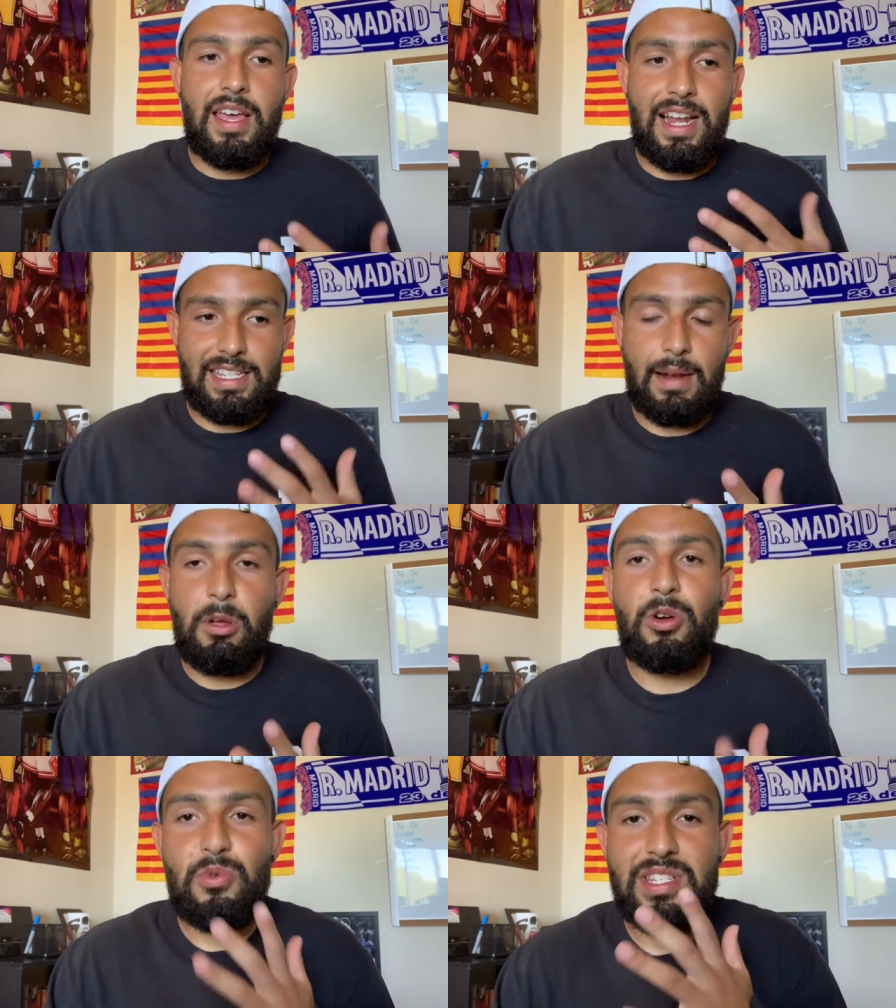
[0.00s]
El
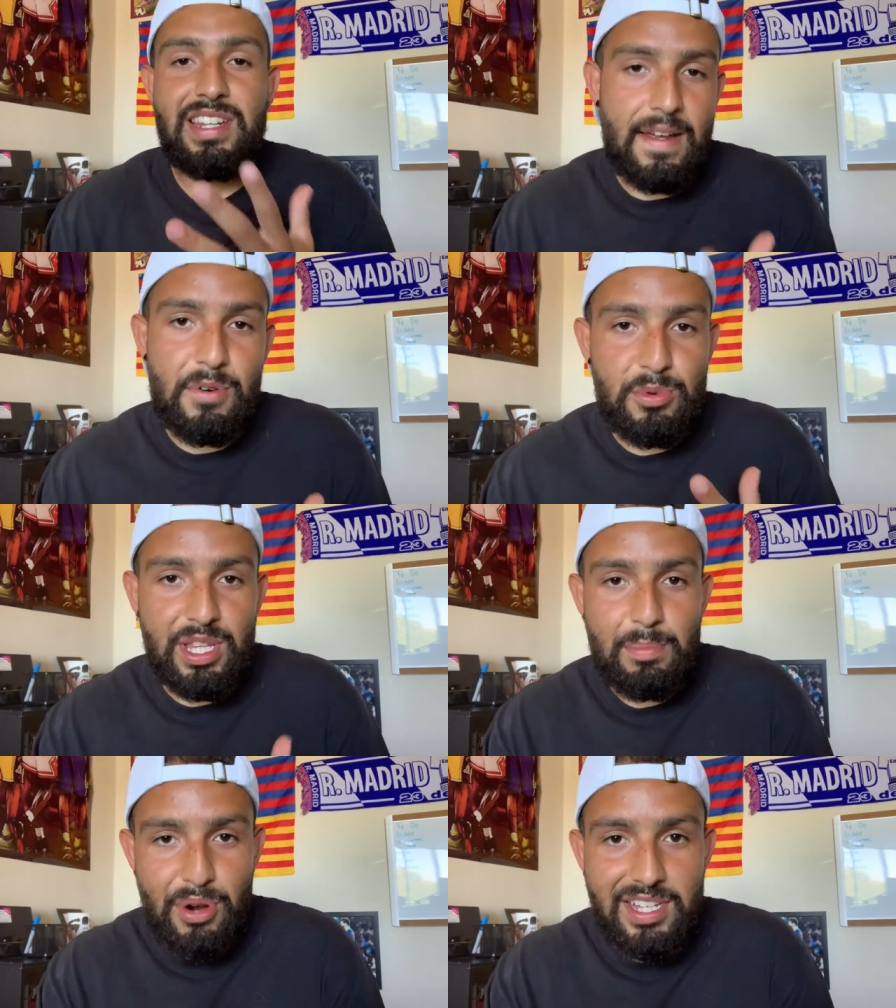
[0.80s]
Salvador wasn't ever
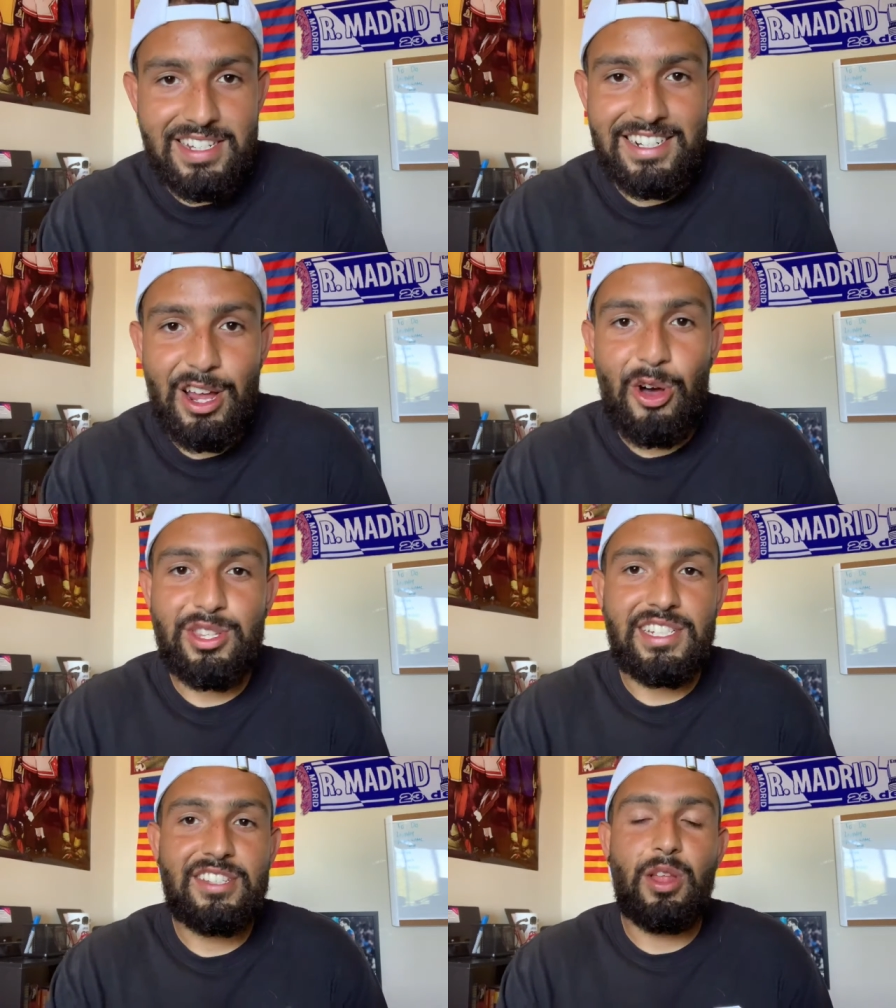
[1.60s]
really present in all
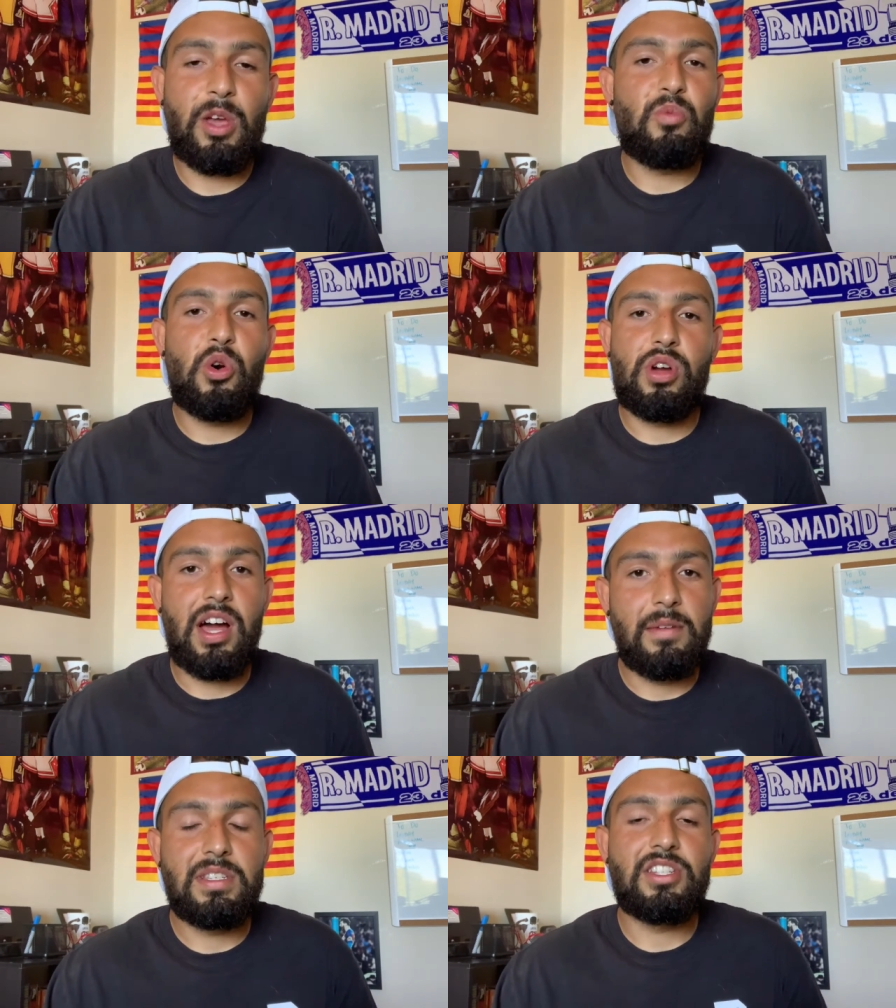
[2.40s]
these like World
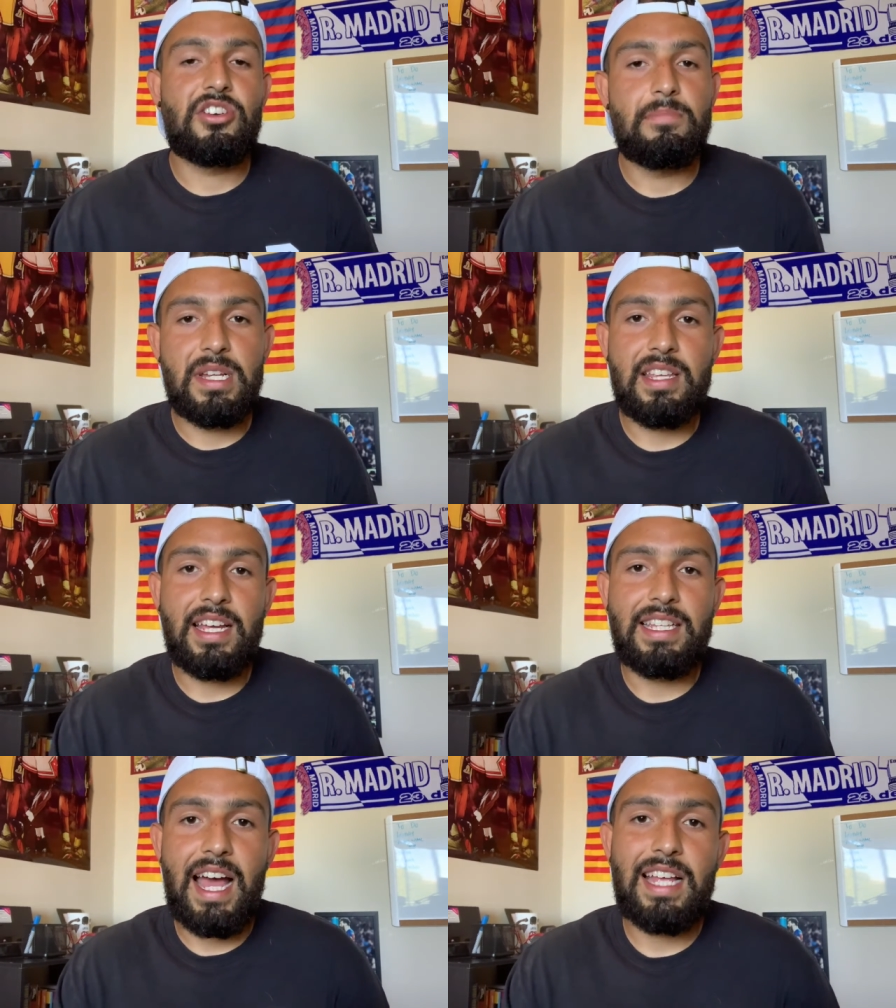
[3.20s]
Cups and tournaments
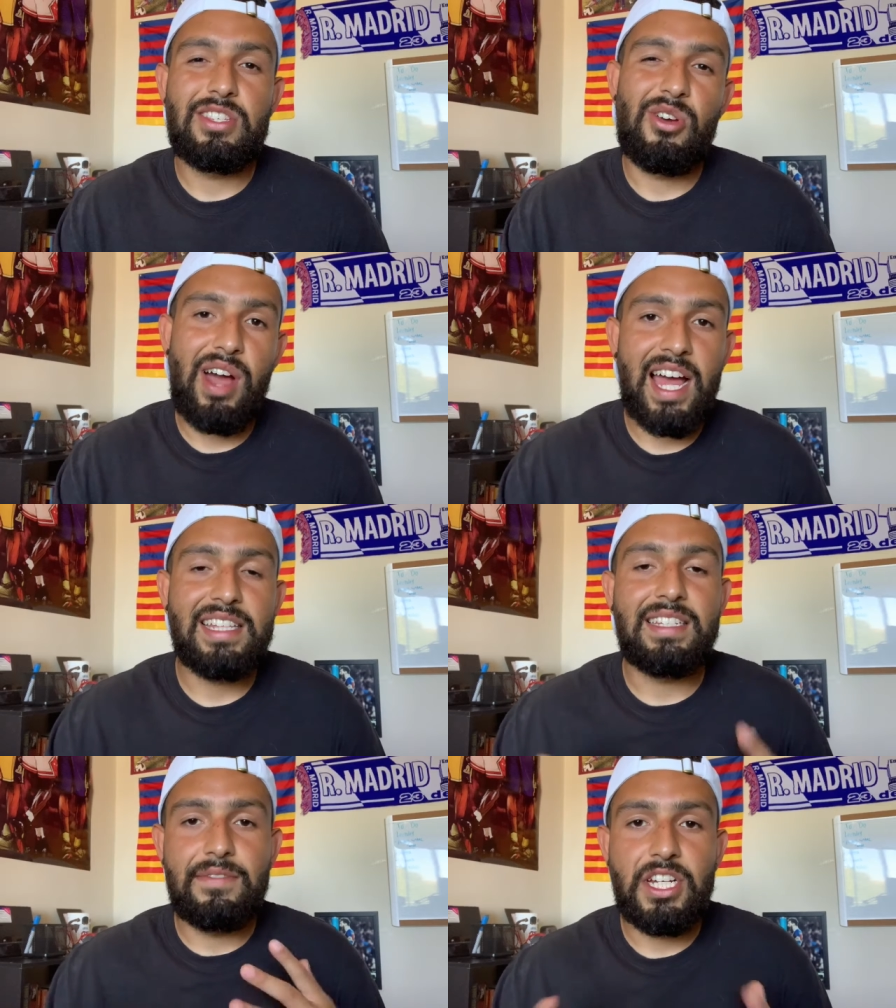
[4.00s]
like that, so I had
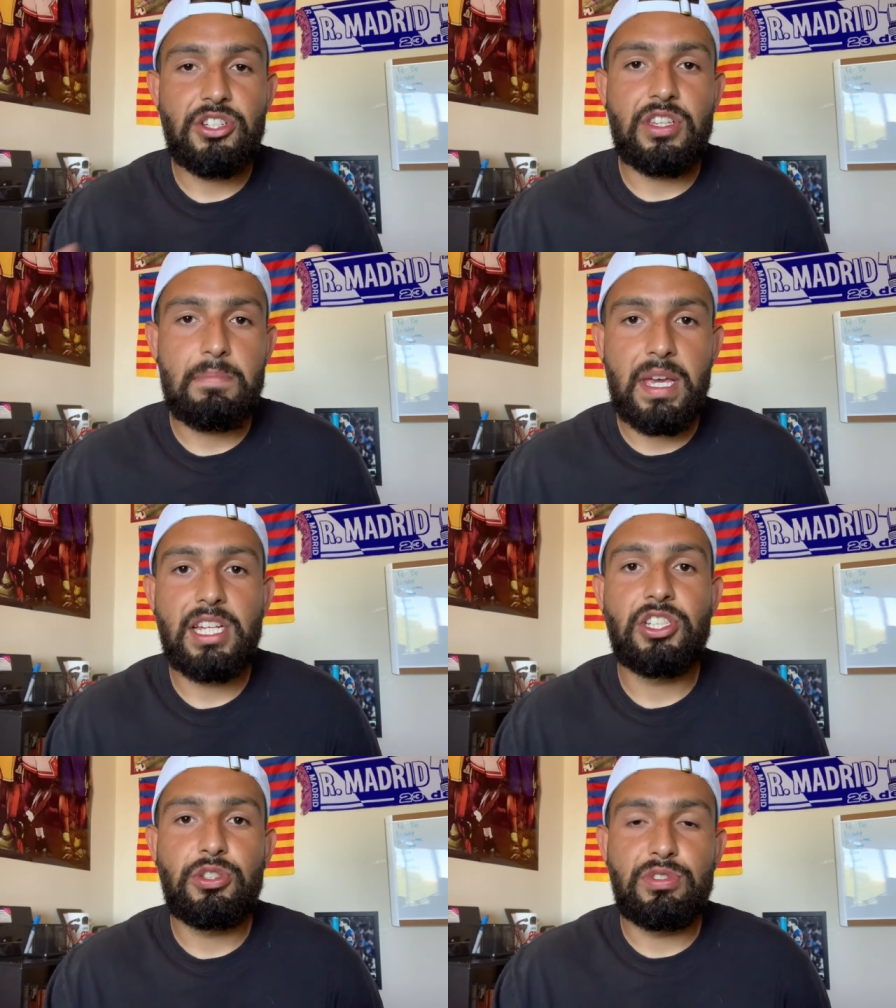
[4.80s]
to eventually pick
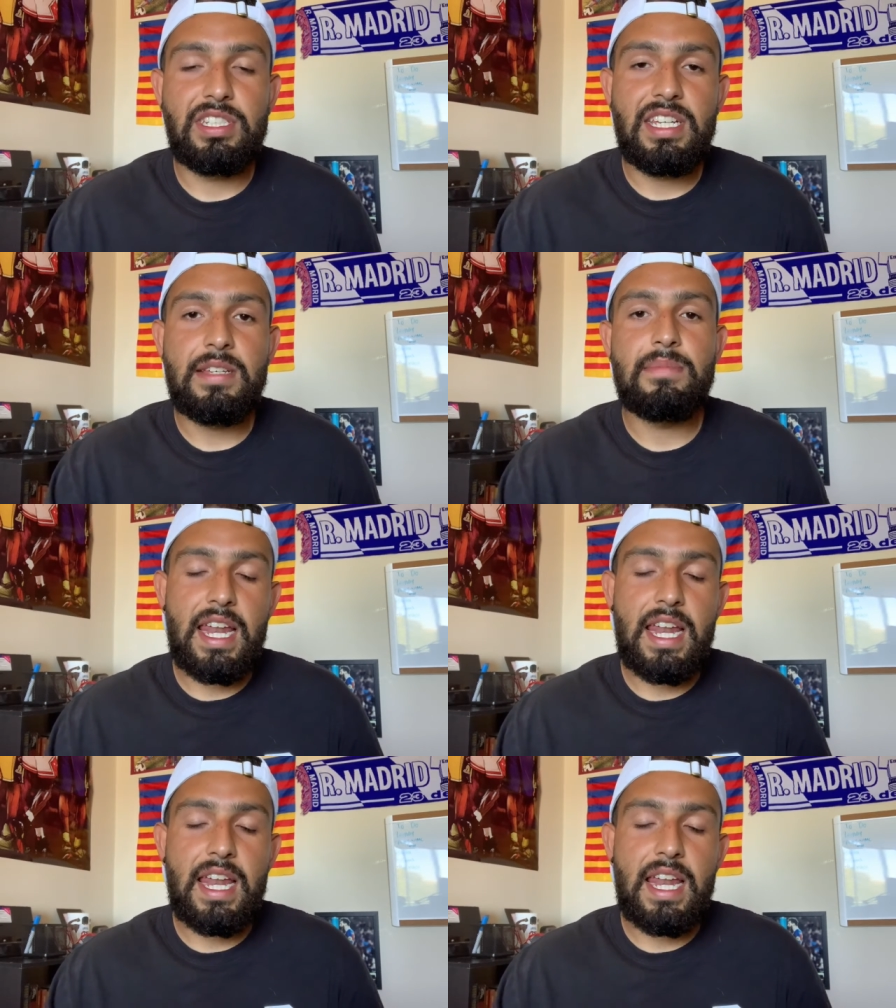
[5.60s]
and choose teams.